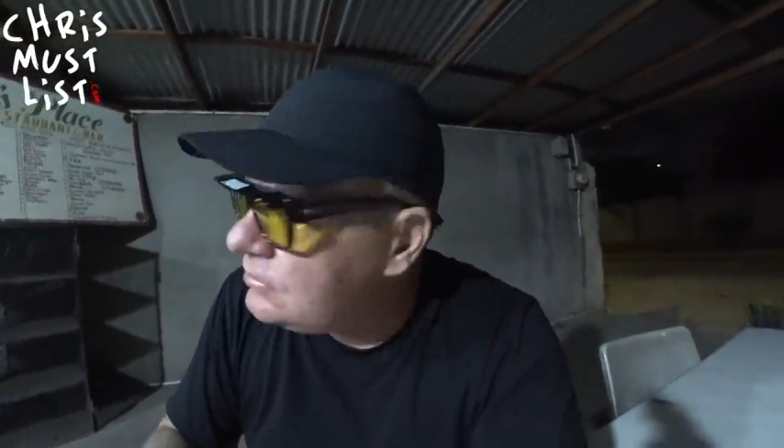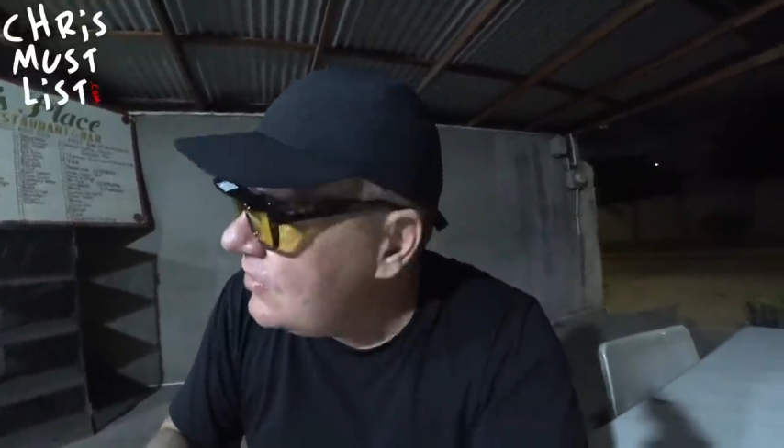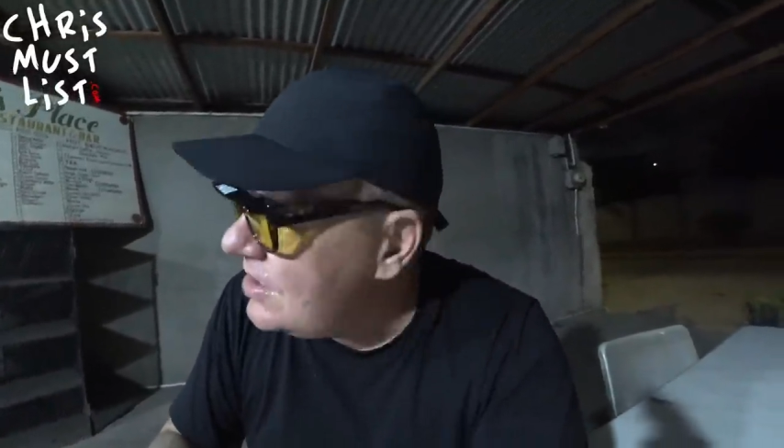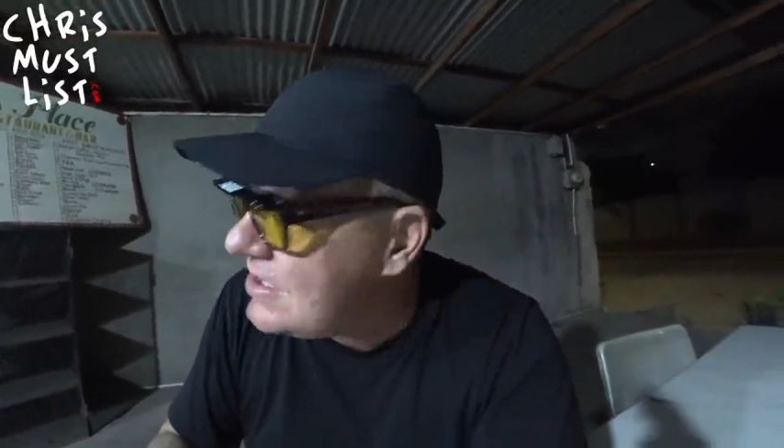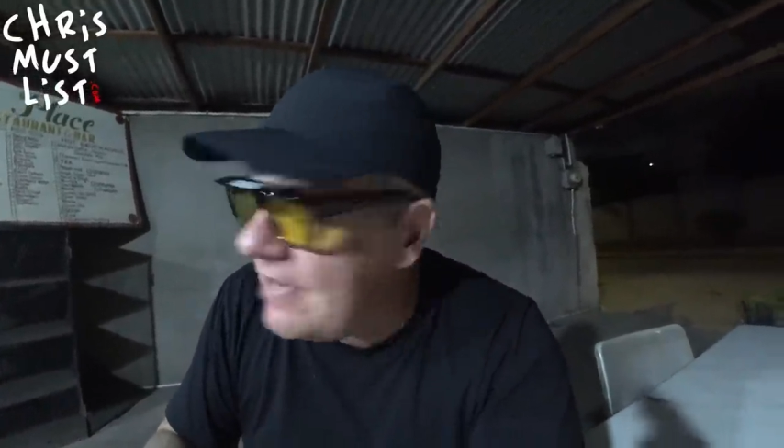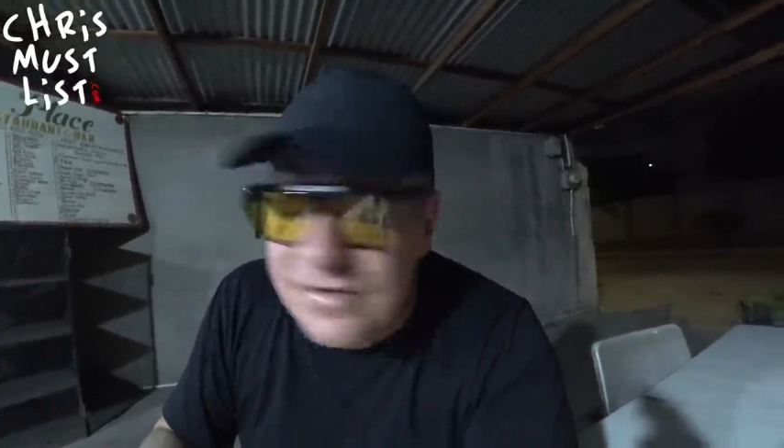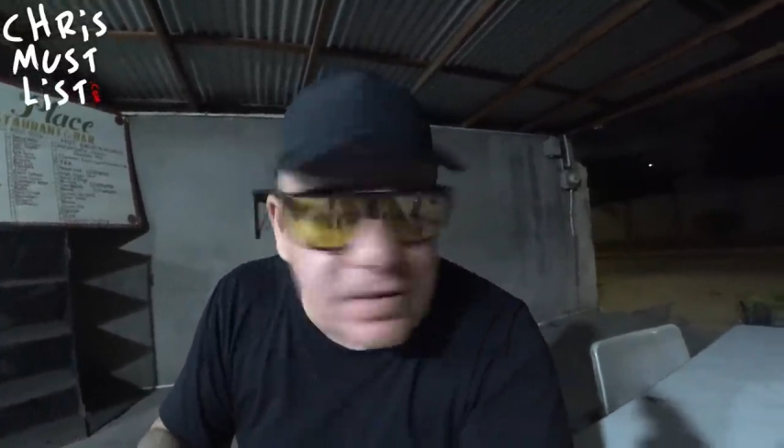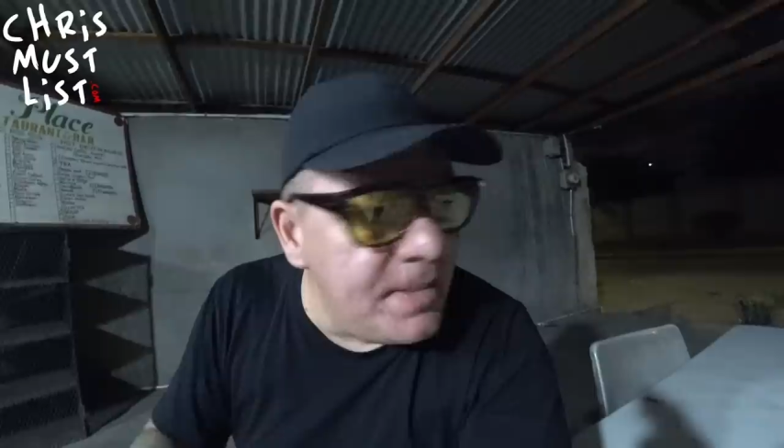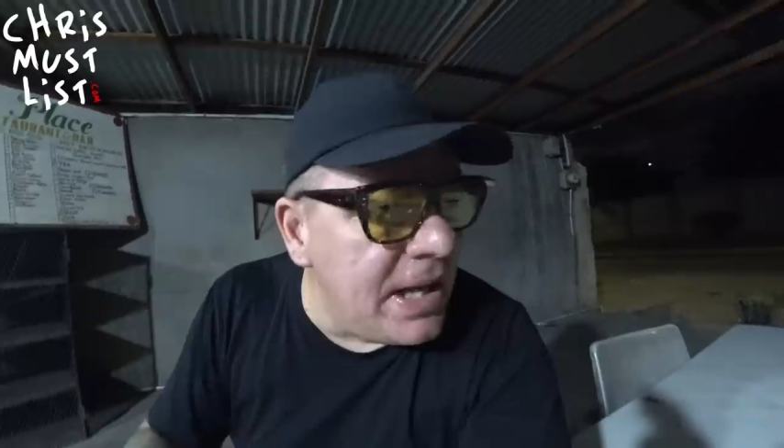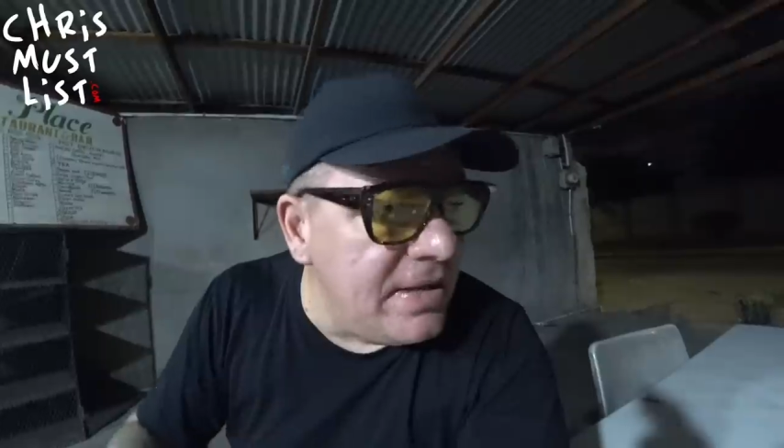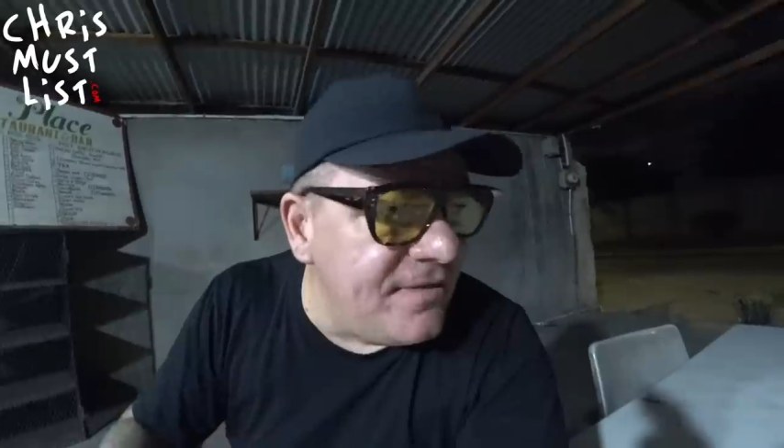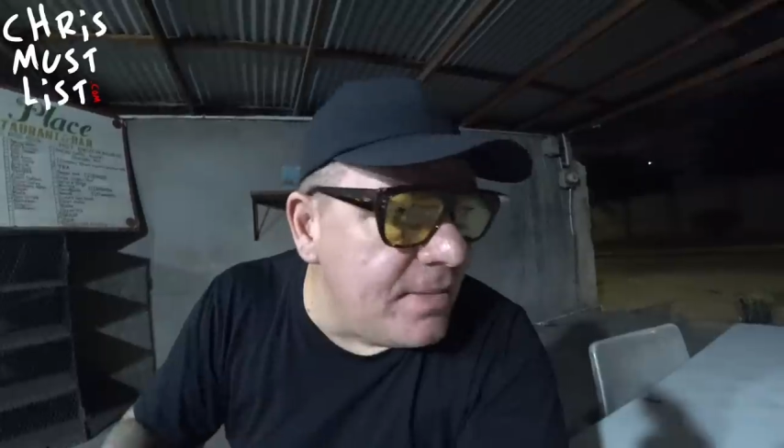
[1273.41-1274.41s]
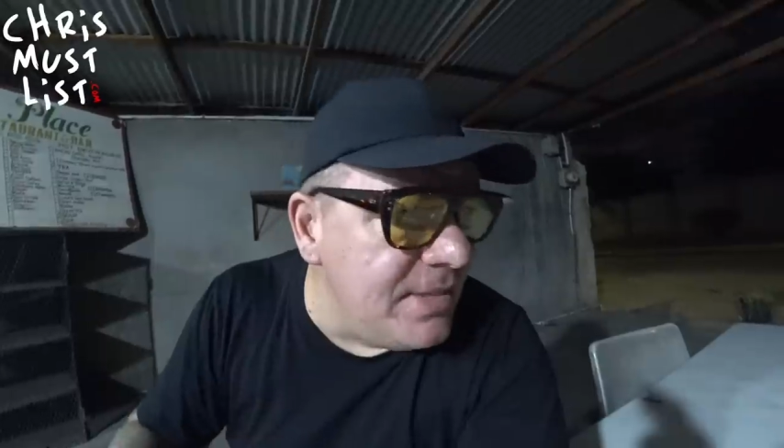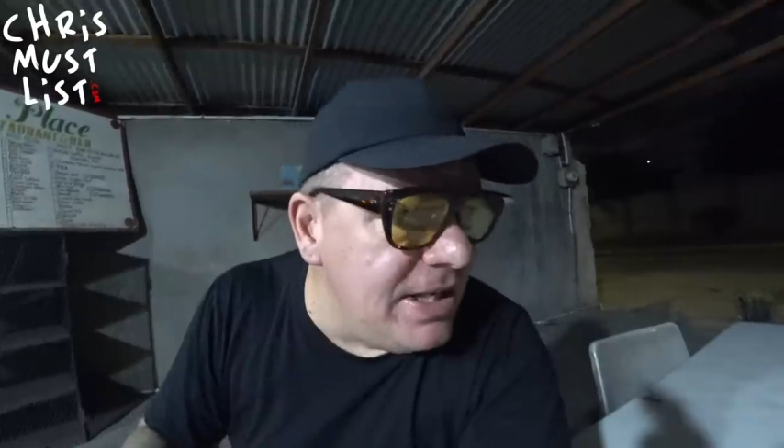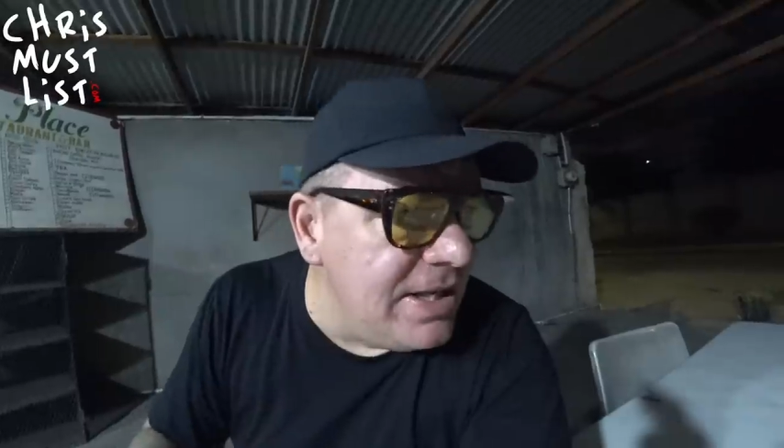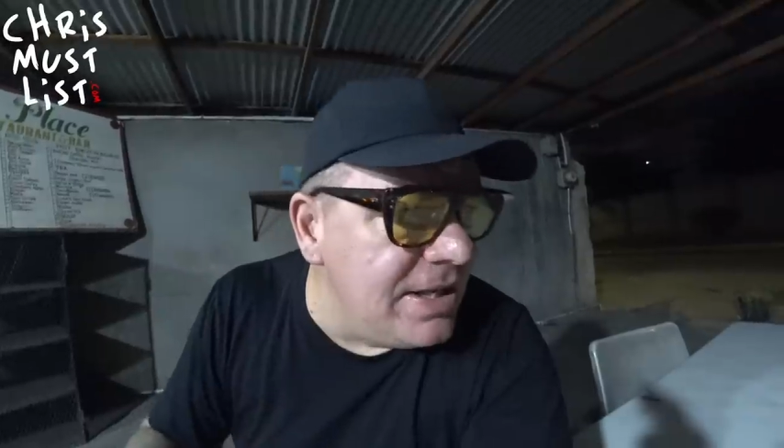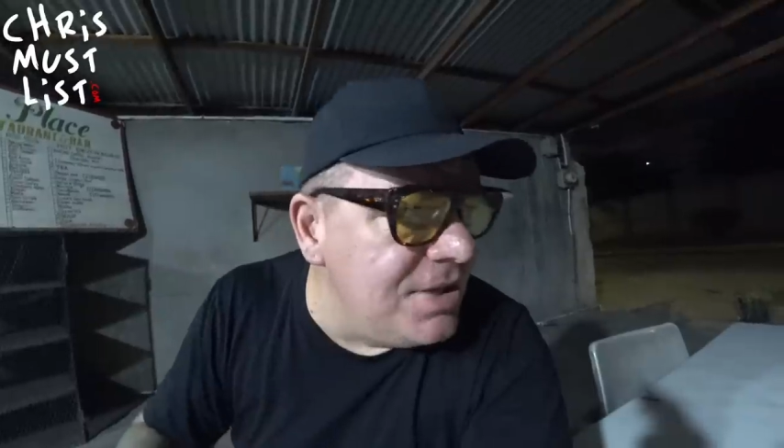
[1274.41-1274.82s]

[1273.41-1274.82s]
Because I feel bad if I'm eating and